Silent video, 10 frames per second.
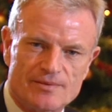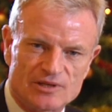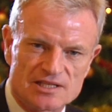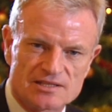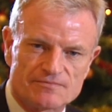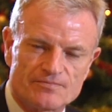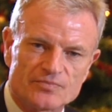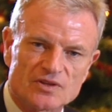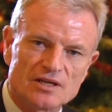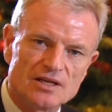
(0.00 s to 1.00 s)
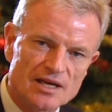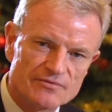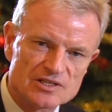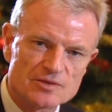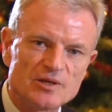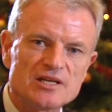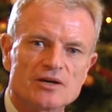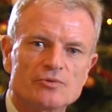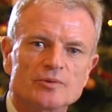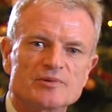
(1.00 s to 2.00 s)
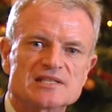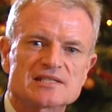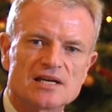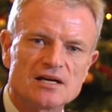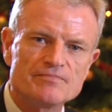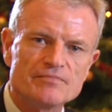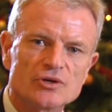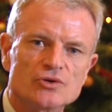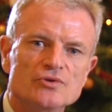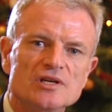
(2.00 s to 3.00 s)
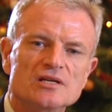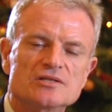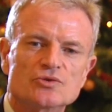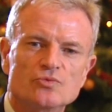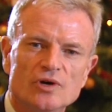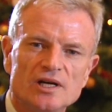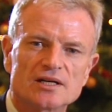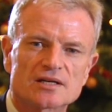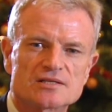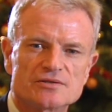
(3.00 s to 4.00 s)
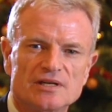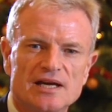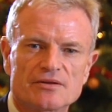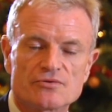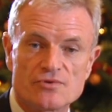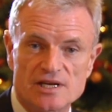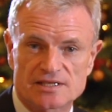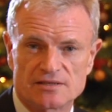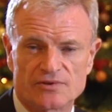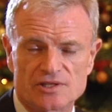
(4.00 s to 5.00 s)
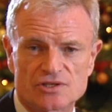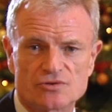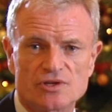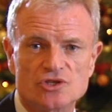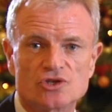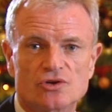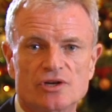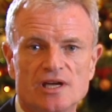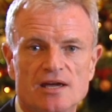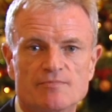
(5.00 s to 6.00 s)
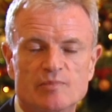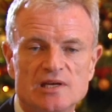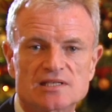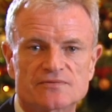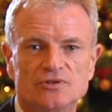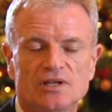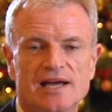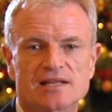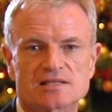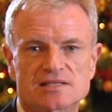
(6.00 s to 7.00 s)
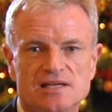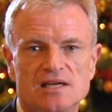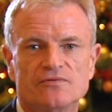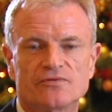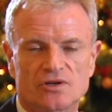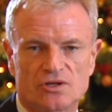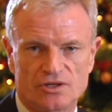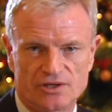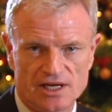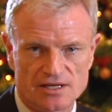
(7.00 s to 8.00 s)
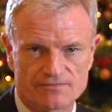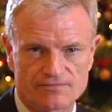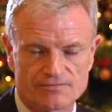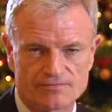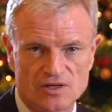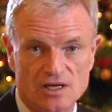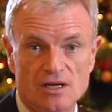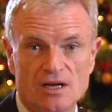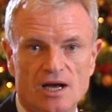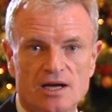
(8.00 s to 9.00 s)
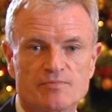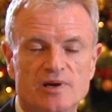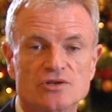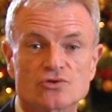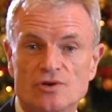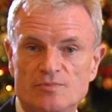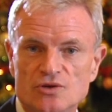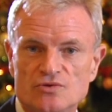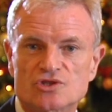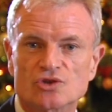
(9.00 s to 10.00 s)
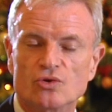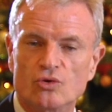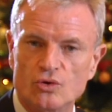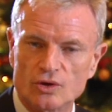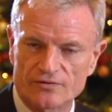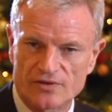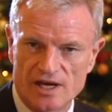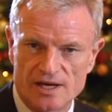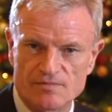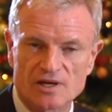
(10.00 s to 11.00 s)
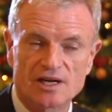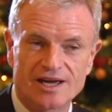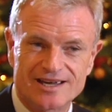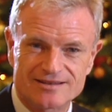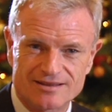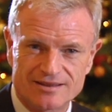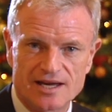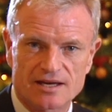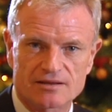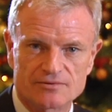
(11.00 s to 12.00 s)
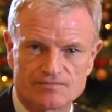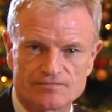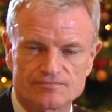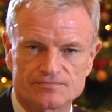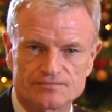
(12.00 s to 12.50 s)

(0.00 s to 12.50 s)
for families. Inevitably, there will be some who need to work to allow the rest of us to enjoy a peaceful and safe holiday. I pay tribute to all of them and thank them.